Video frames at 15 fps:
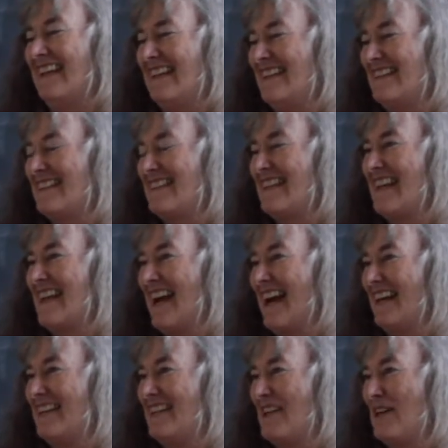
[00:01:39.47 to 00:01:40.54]
is the
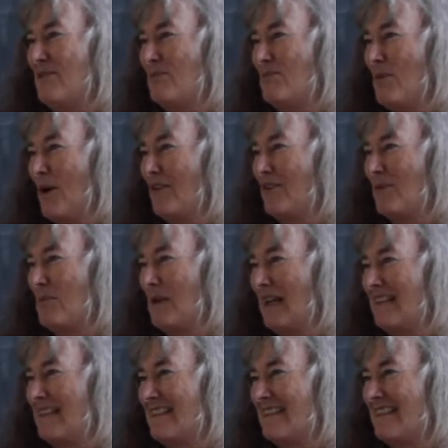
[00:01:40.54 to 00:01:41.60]
unknown
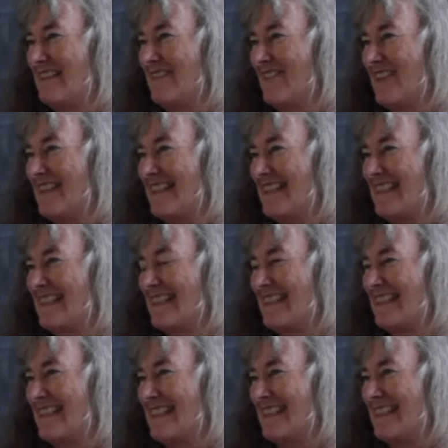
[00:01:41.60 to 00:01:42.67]
possibilities of
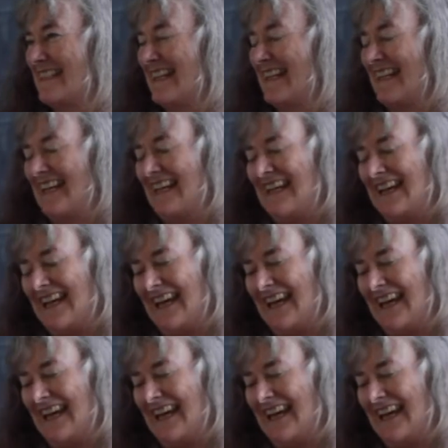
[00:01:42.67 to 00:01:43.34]
existence. Okay.